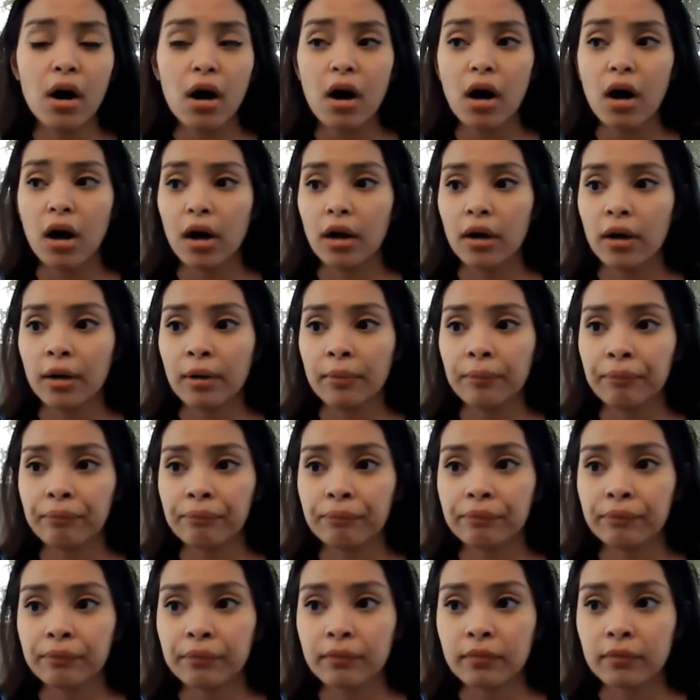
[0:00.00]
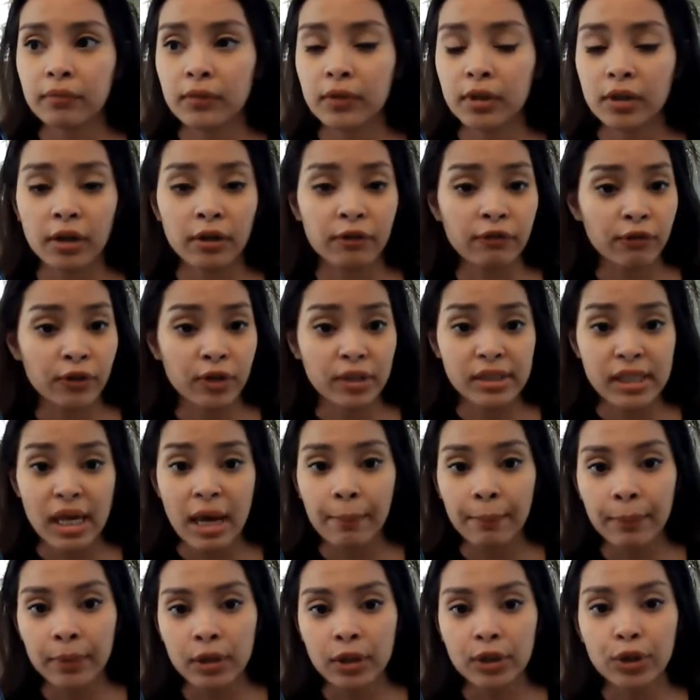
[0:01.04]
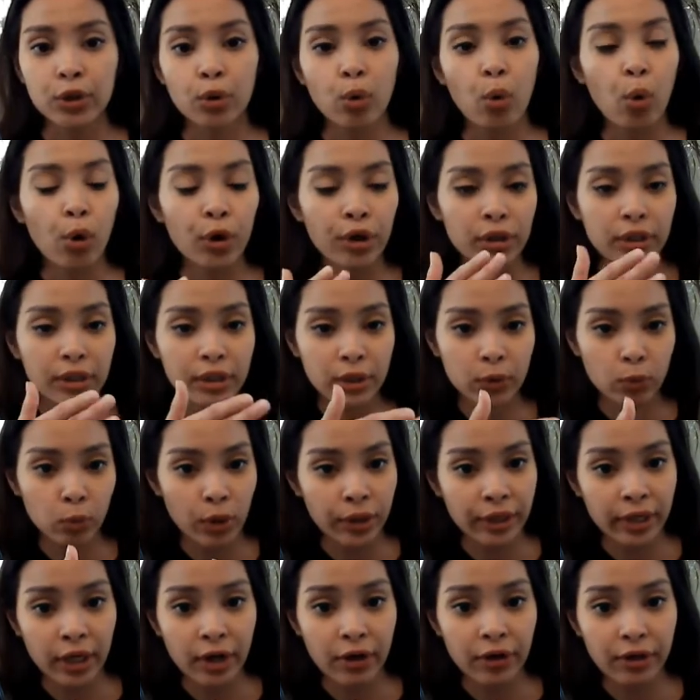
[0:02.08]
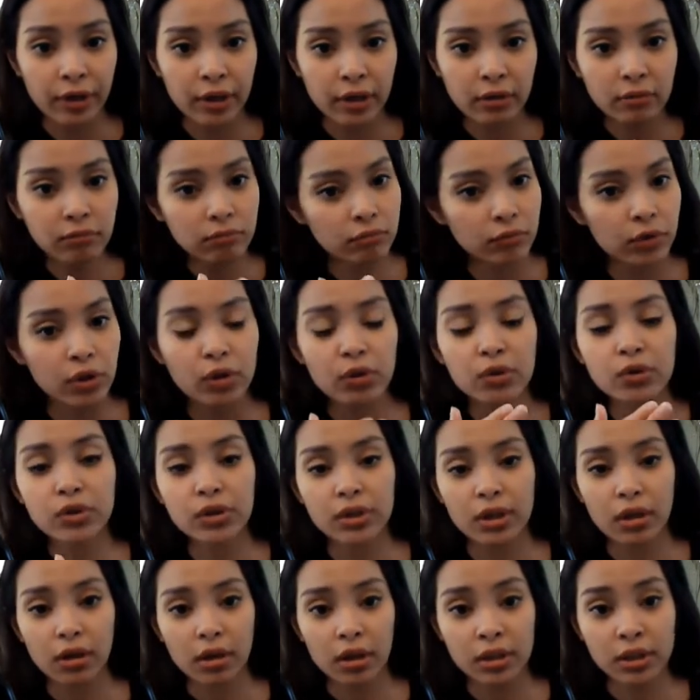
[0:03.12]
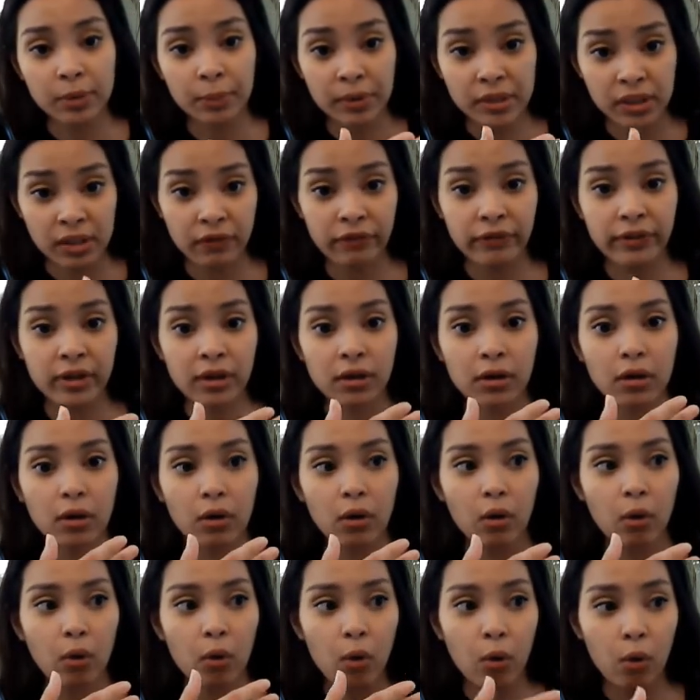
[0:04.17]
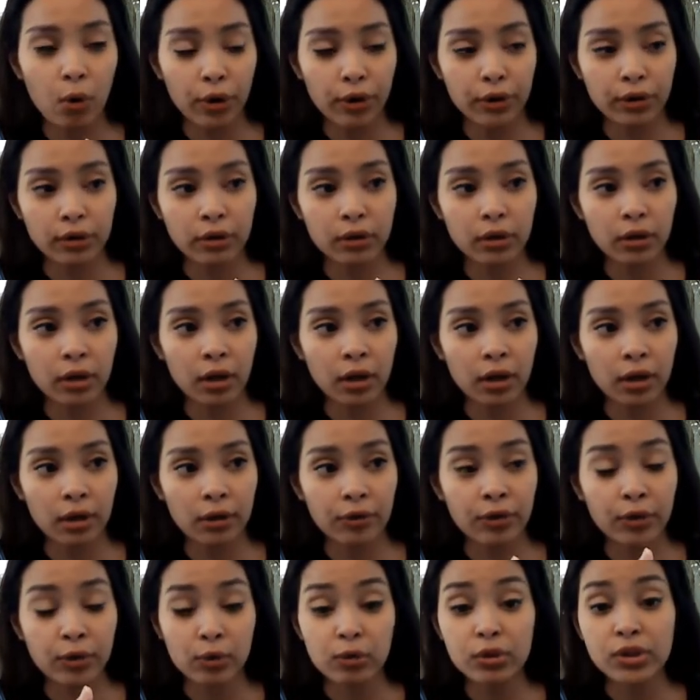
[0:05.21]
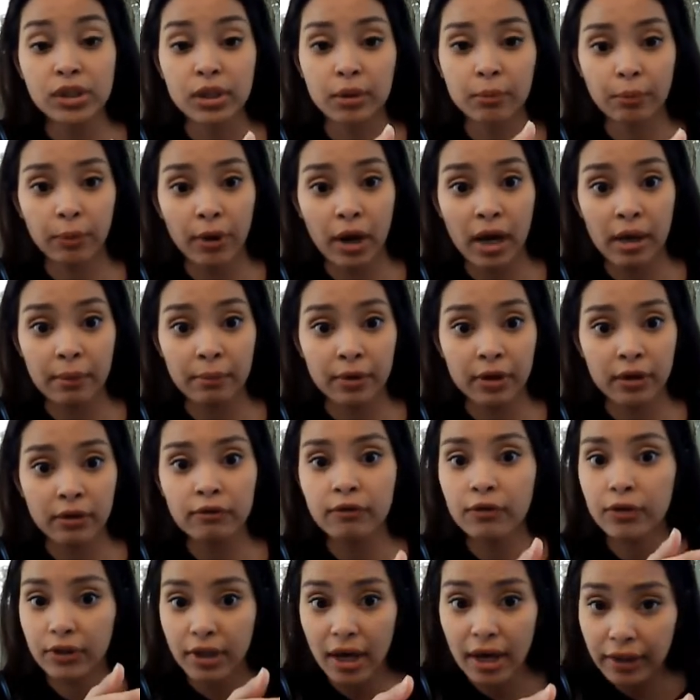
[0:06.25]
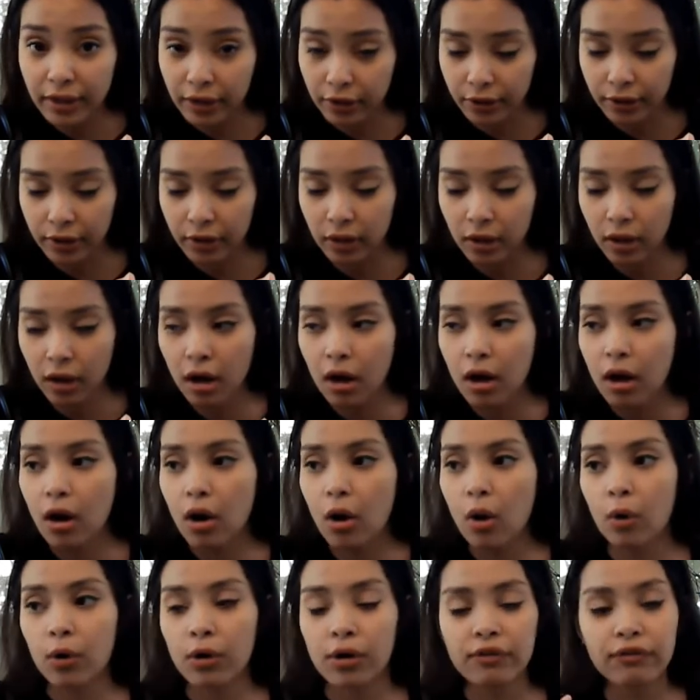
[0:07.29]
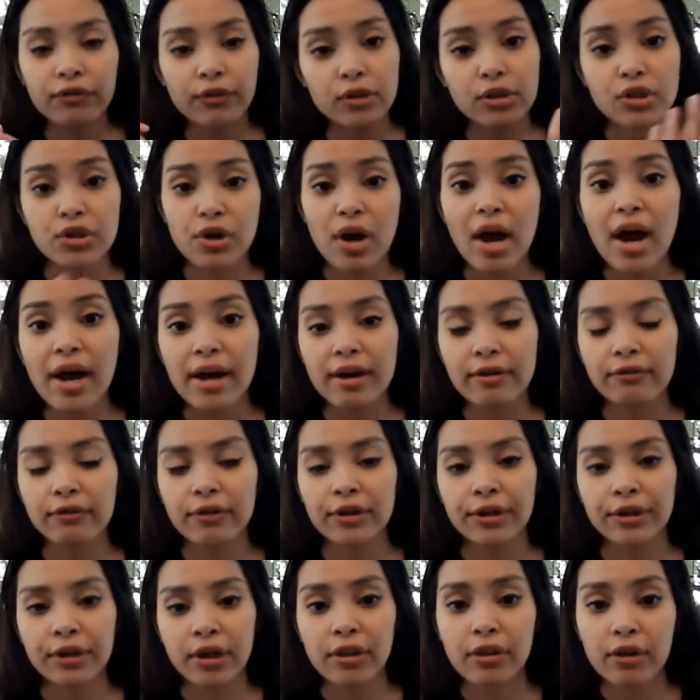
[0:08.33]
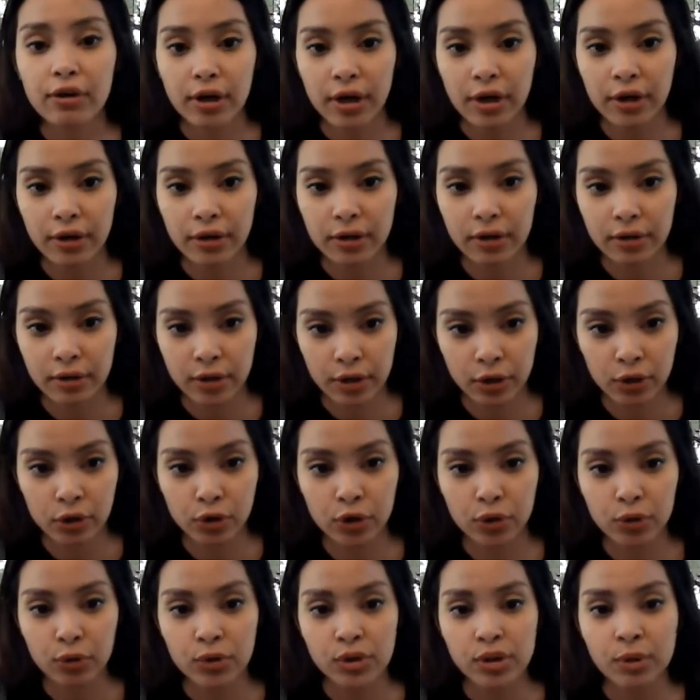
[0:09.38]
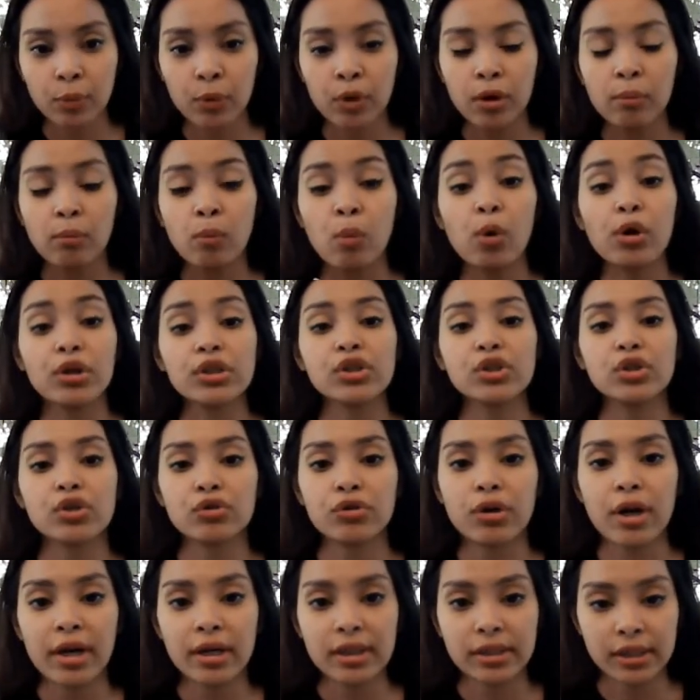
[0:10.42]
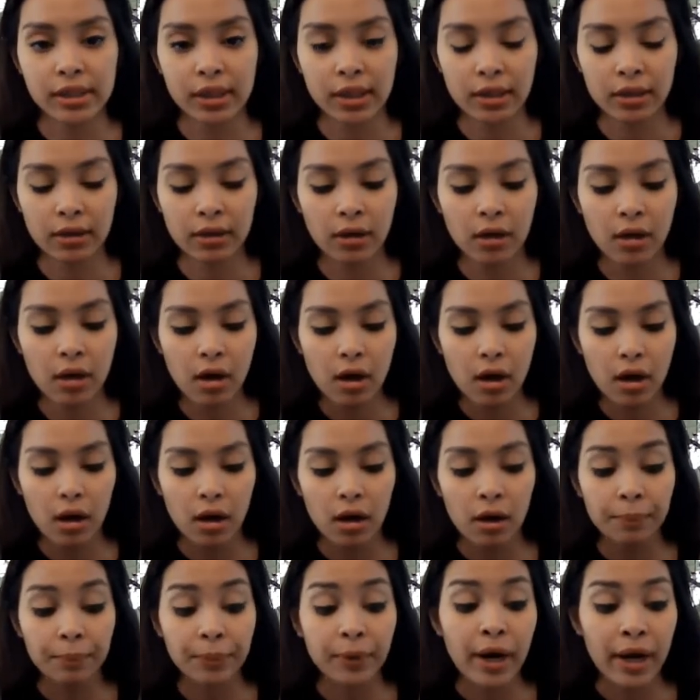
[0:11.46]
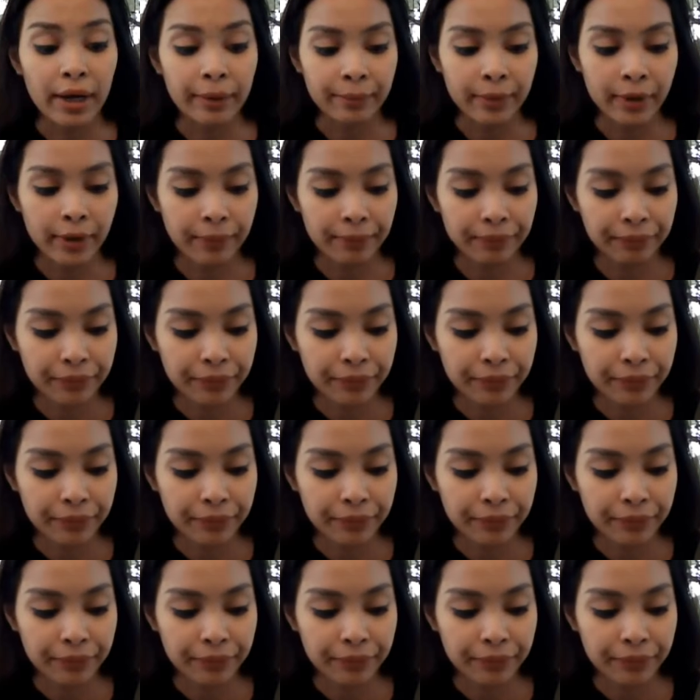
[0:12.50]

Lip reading: Um, if, for example, you're oily in one area, you use a specific oil reducing primer for that area. Or if you're dry for another area, then you use a more moisturizing primer.